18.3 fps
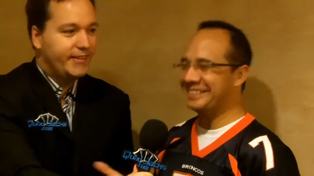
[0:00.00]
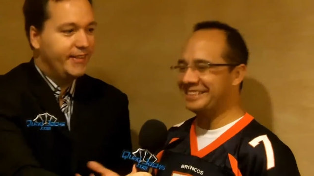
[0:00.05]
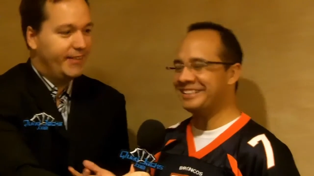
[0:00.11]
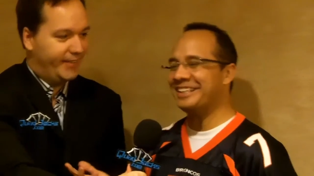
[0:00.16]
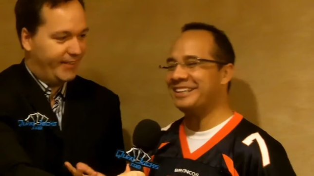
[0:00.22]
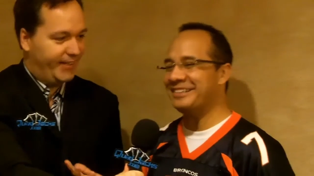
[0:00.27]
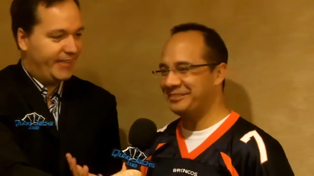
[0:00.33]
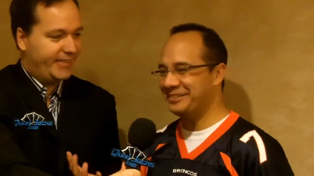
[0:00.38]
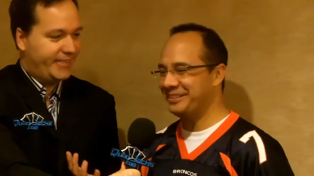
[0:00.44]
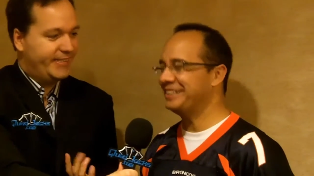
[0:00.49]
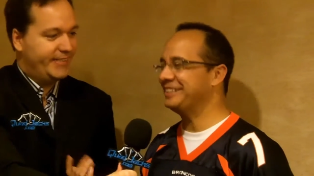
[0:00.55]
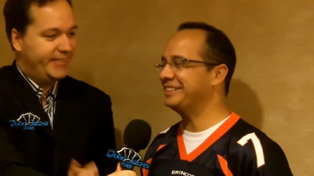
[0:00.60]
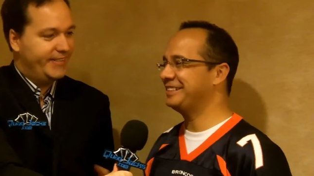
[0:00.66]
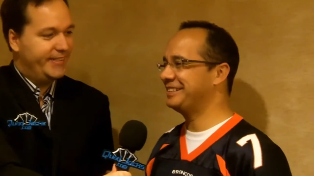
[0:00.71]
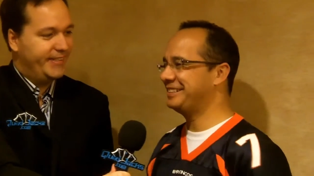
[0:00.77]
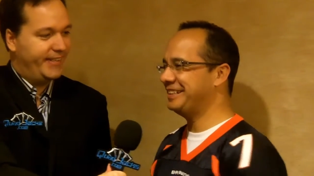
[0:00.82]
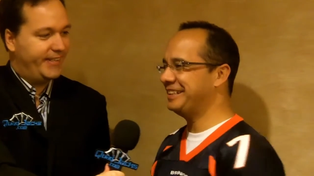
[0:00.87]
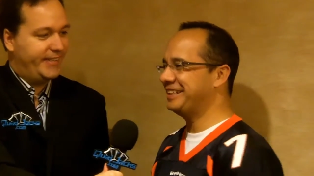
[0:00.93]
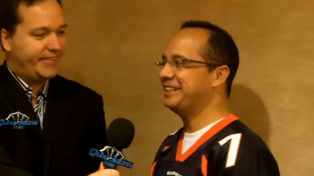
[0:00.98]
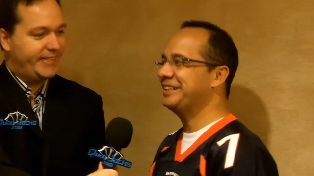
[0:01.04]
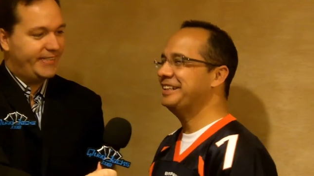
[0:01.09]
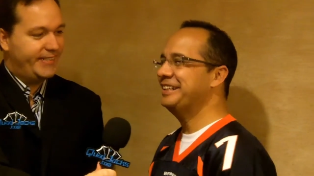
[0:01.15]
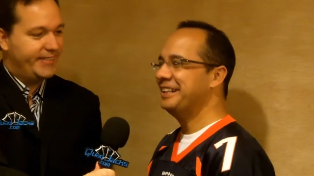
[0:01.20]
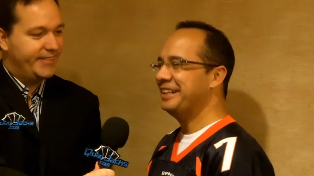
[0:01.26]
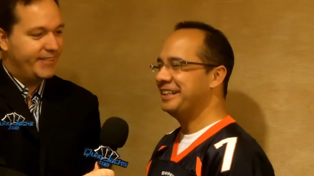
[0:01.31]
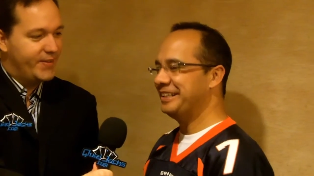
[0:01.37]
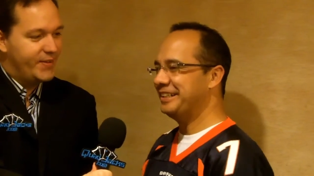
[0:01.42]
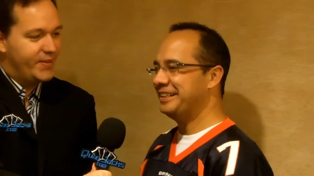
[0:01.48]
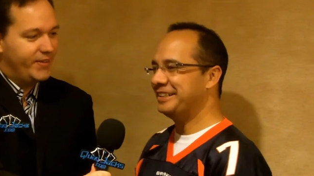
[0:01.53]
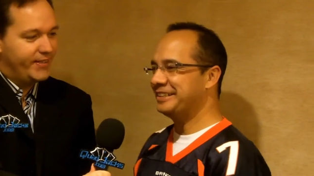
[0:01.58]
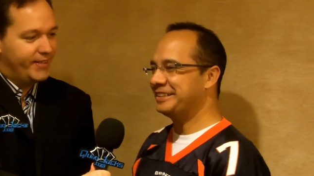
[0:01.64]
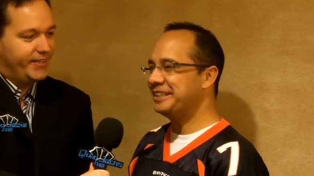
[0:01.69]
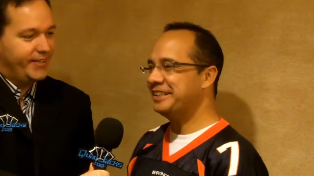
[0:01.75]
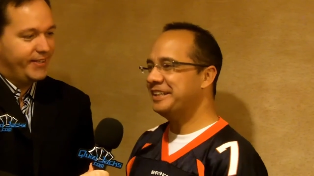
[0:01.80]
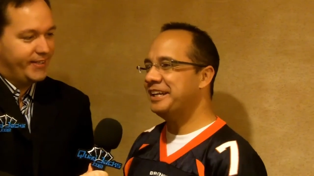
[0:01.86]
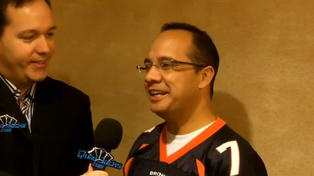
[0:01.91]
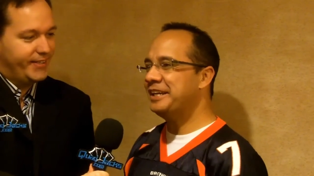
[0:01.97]
Speaker 1: is it? That yes. figures. Yes. Yeah.
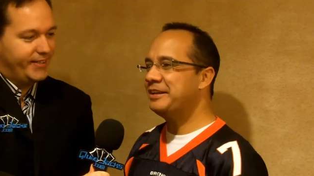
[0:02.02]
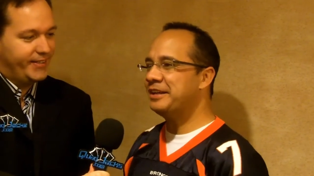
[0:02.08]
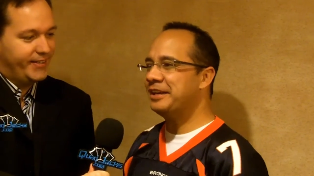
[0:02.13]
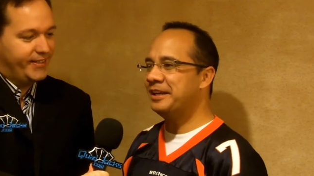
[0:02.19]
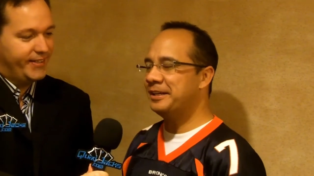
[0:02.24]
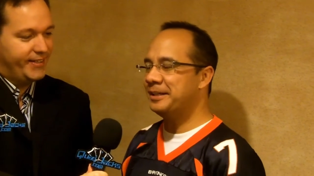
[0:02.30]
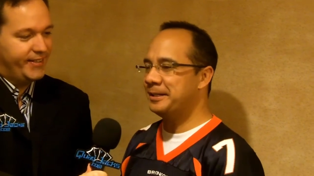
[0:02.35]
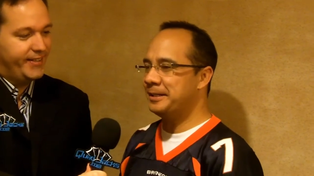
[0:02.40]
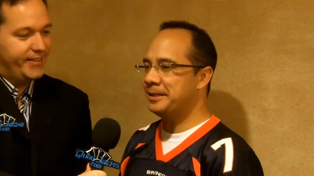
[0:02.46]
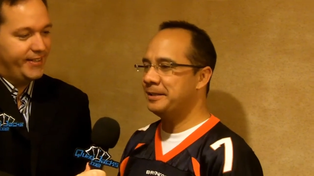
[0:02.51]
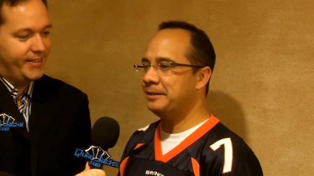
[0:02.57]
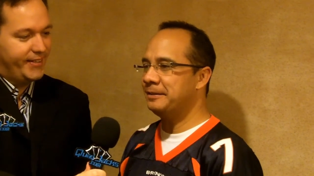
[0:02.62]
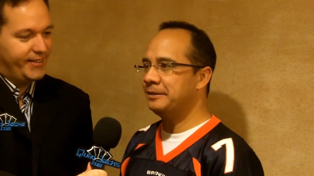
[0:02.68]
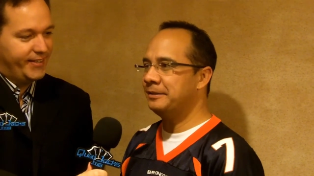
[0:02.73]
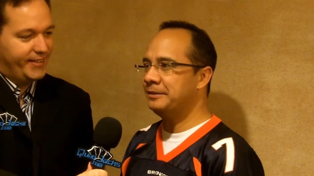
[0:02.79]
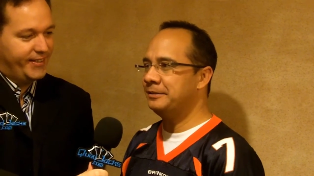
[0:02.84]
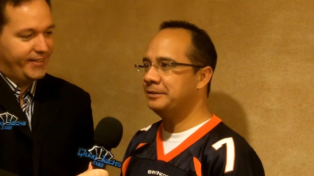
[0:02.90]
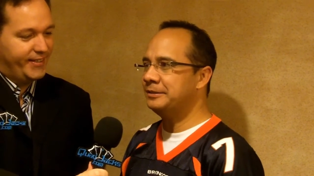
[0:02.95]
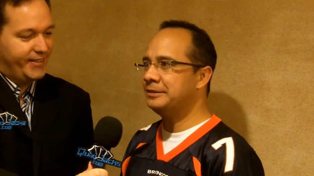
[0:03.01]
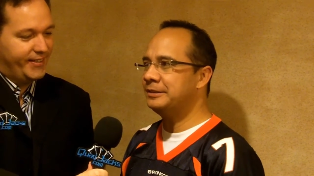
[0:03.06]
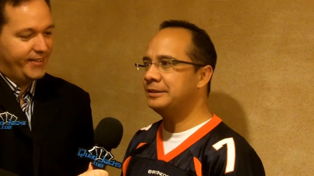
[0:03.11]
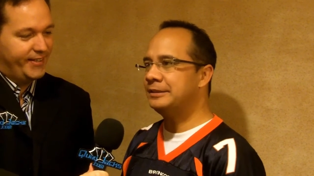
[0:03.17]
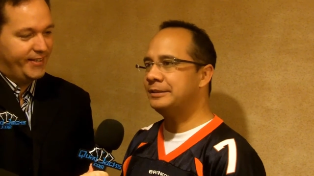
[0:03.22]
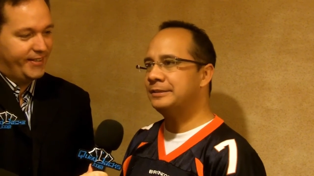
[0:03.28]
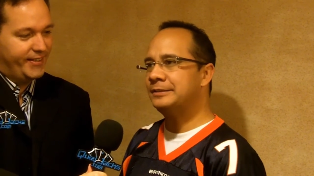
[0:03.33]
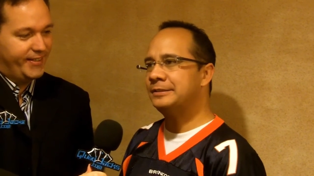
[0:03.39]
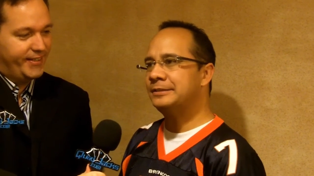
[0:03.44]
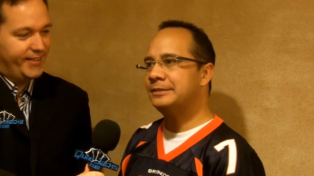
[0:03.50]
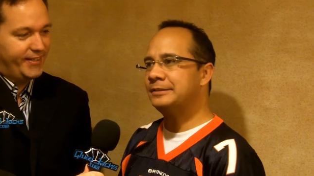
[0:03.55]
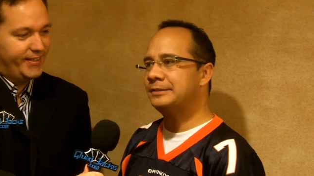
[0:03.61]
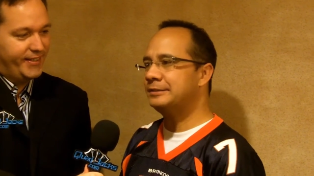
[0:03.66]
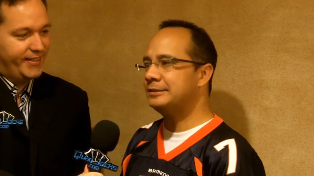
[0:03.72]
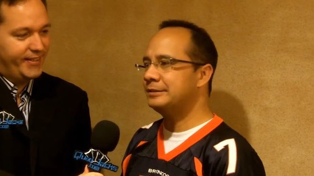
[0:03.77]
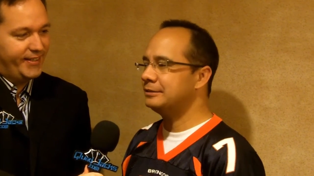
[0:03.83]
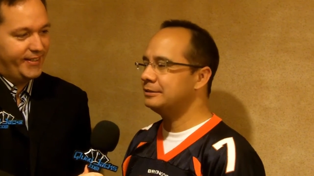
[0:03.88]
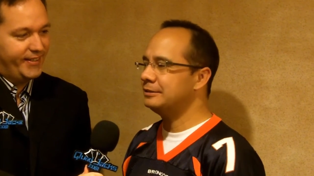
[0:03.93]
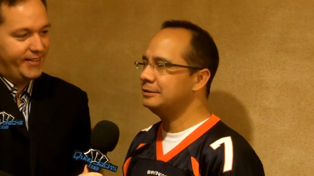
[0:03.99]
tonight, a little
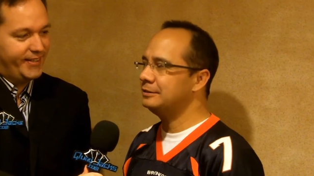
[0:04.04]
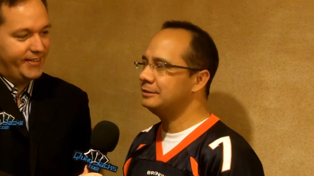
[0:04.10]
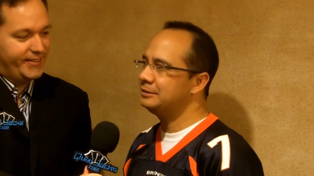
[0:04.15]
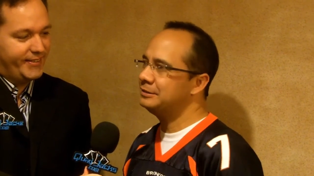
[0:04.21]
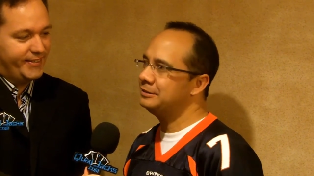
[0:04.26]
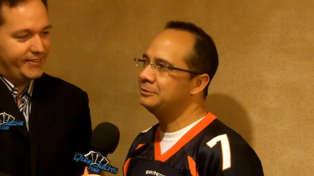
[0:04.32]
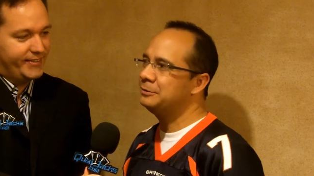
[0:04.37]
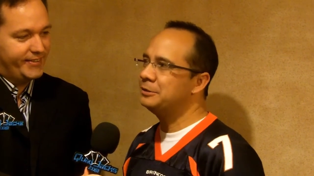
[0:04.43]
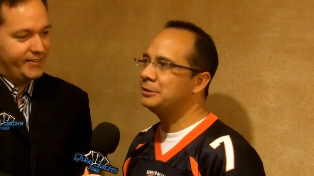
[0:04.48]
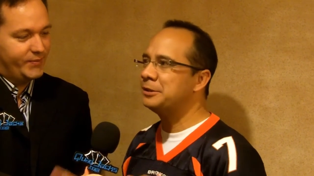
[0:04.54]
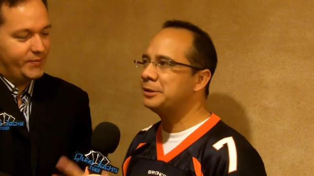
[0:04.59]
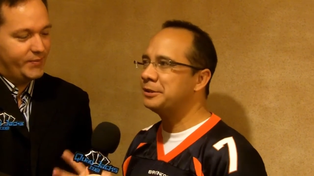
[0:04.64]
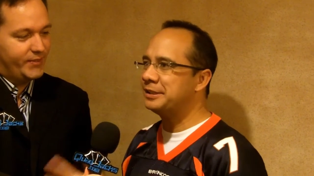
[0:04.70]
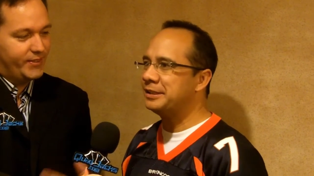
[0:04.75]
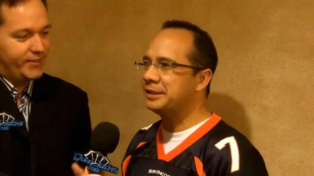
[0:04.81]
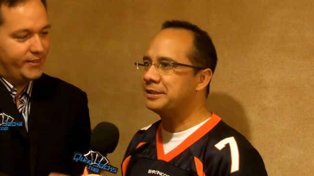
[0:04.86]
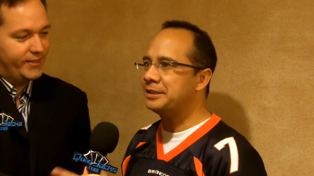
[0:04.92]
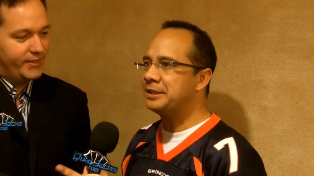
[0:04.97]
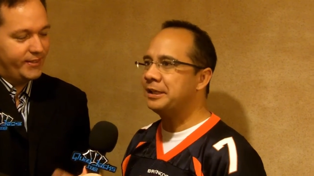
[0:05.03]
too early to